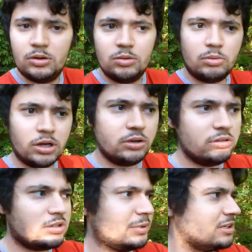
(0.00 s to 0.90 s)
What I
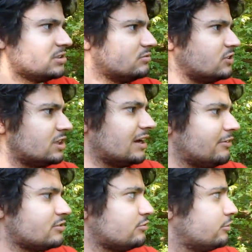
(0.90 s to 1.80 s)
couldn't imagine Richard
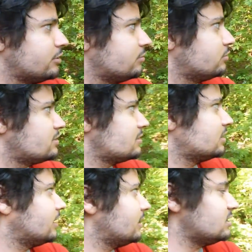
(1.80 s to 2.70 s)
Harris doing was
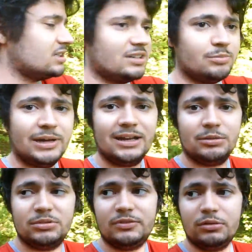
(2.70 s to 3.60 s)
engaging in battle
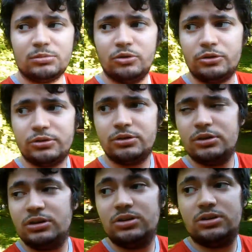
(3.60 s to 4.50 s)
with Voldemort.
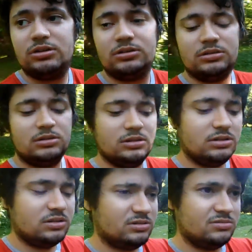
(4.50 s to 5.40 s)

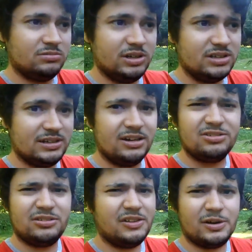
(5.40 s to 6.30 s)
Weird to say, I just
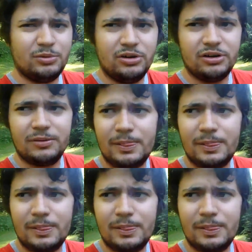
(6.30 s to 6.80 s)
don't think that'd work.